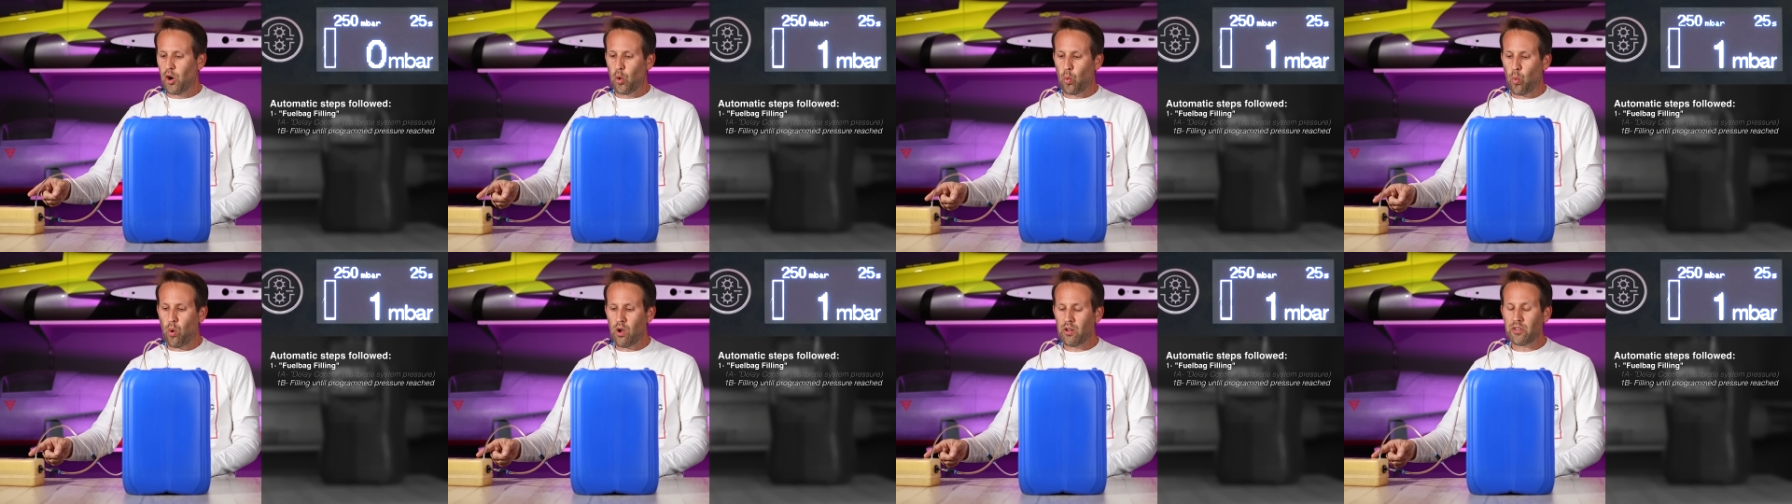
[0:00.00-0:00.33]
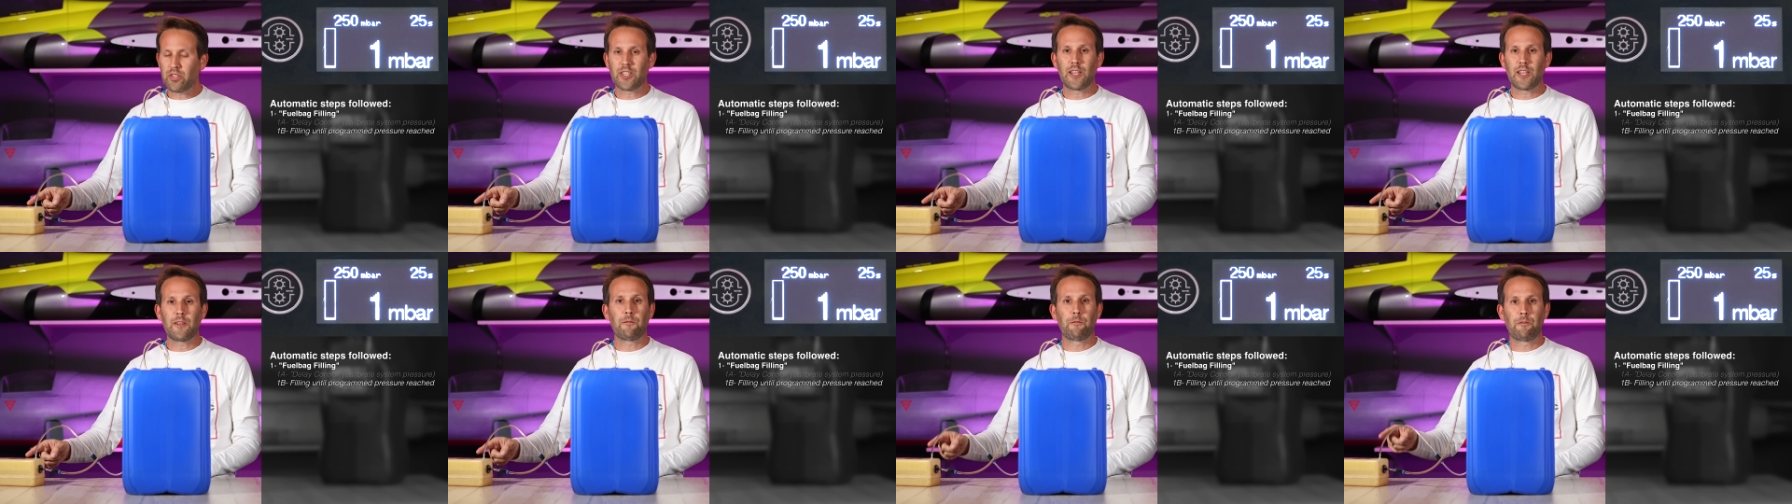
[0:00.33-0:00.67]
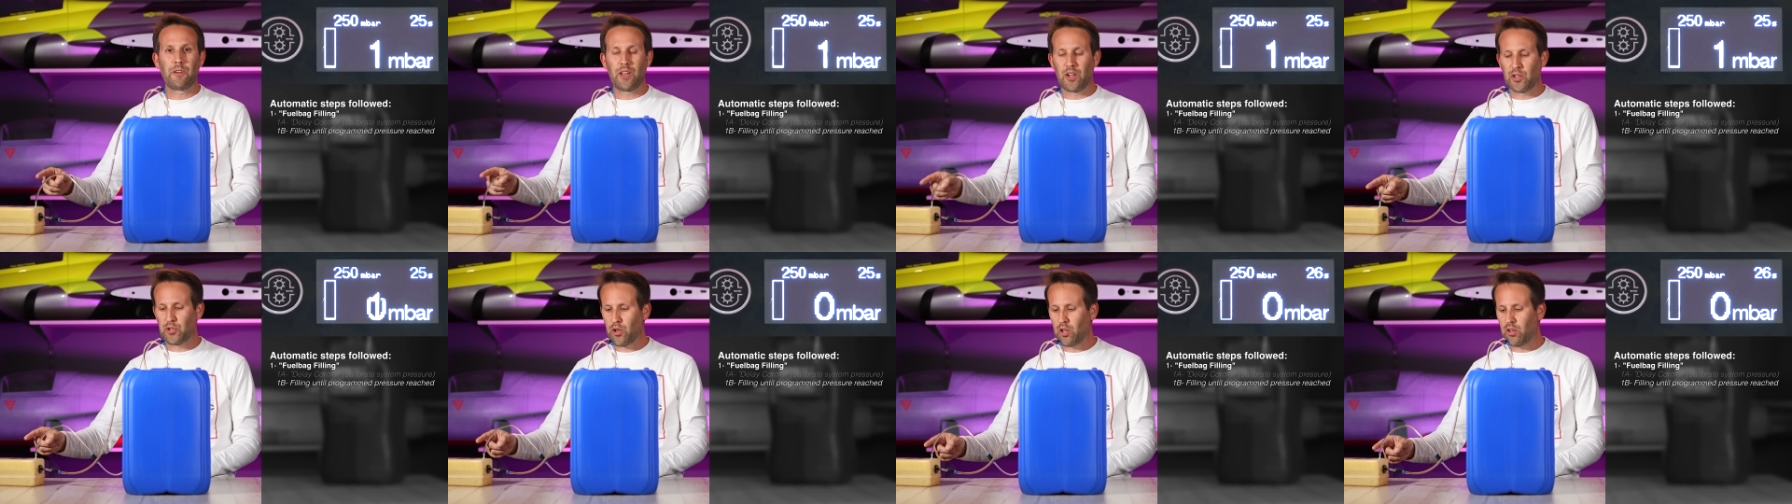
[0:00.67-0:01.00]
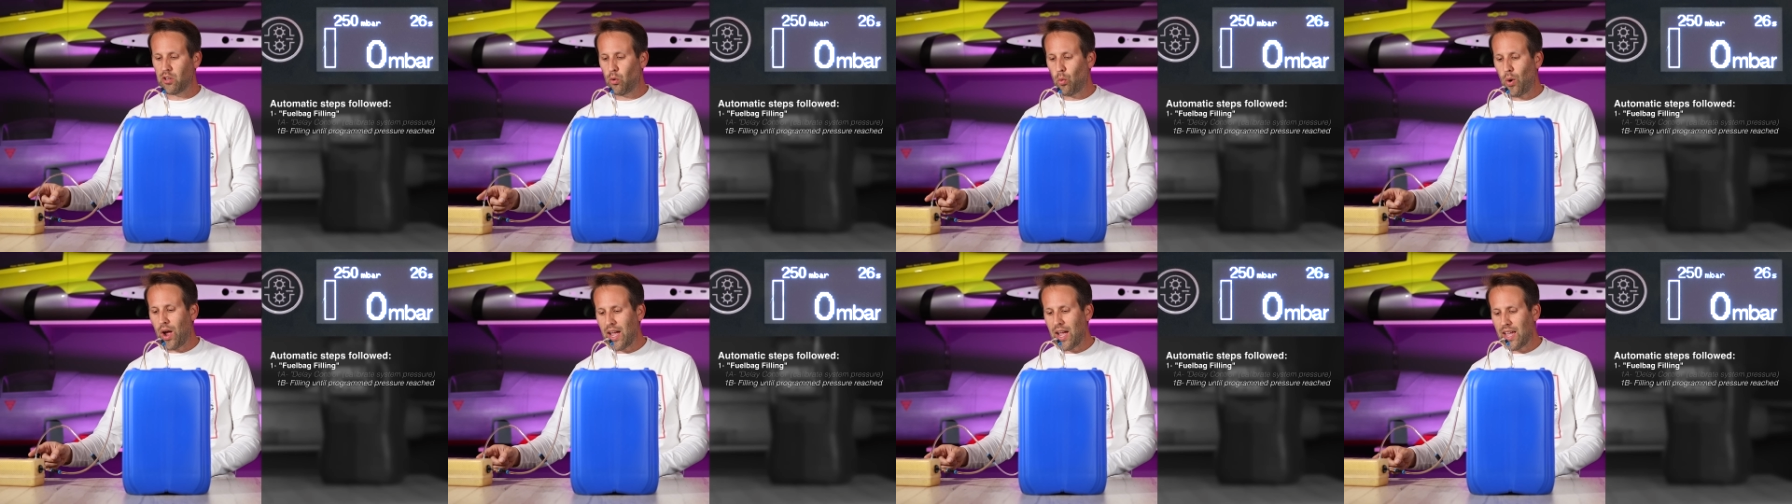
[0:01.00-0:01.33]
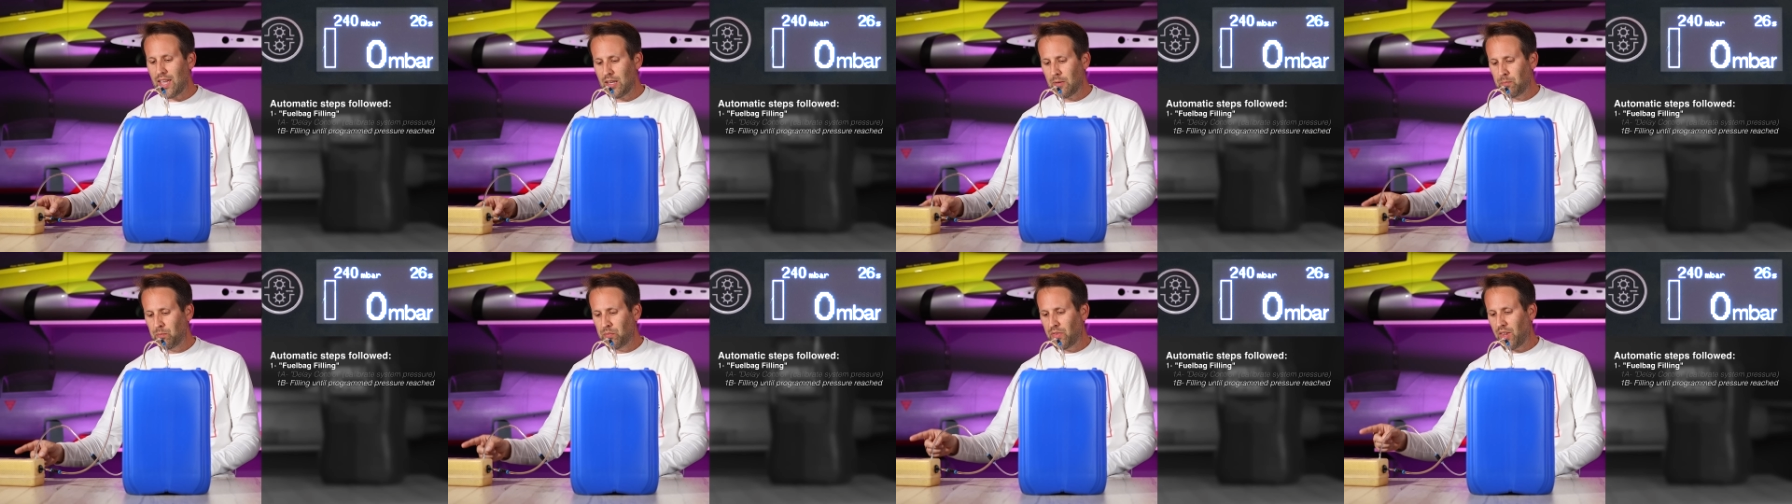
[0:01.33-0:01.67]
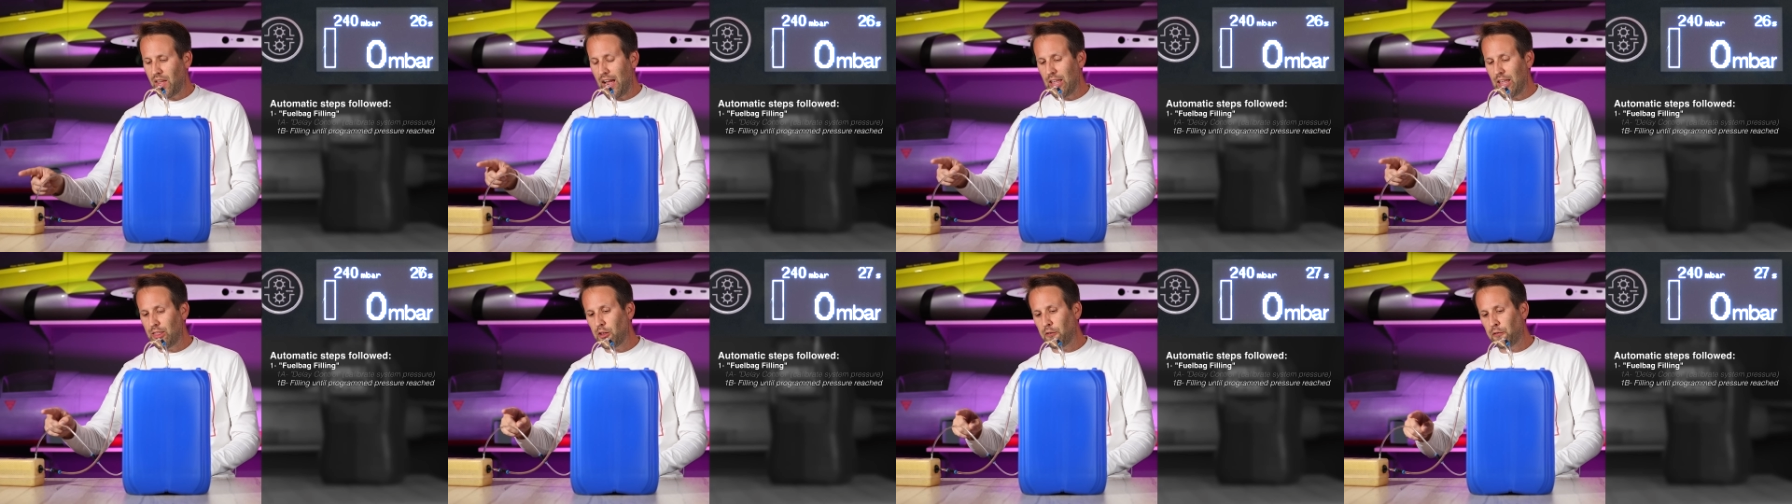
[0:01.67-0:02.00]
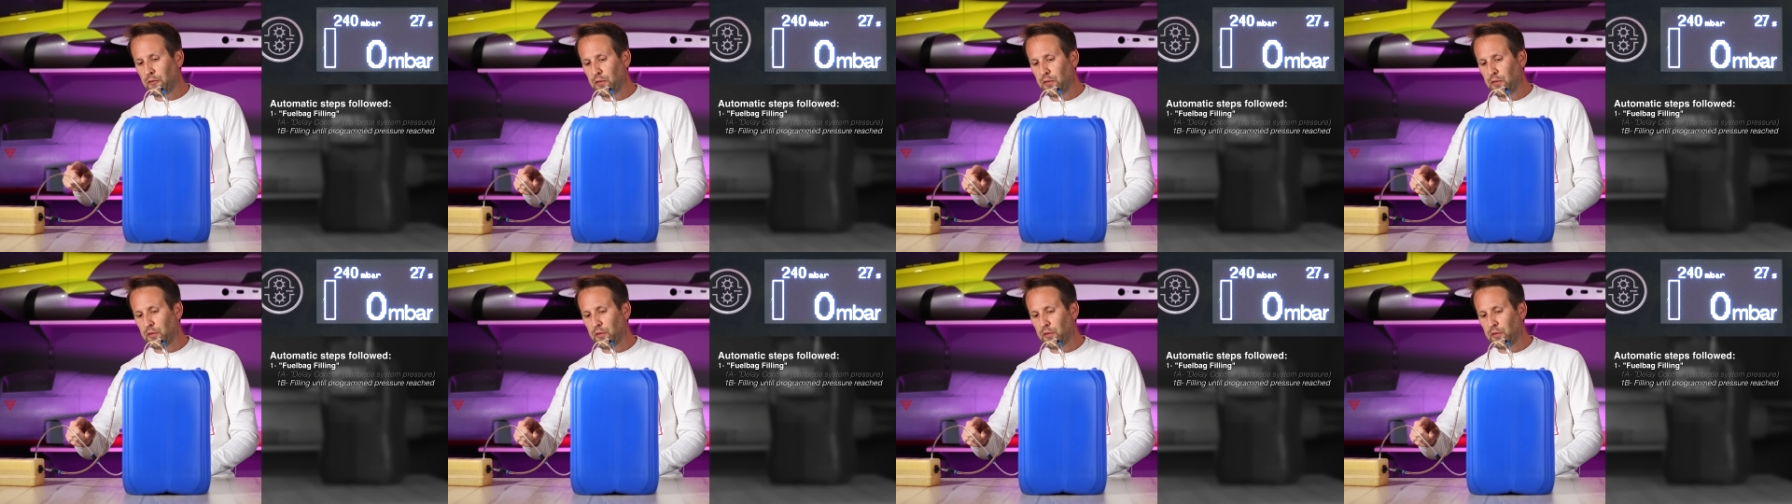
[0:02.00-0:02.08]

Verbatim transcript: once it fills all the way and the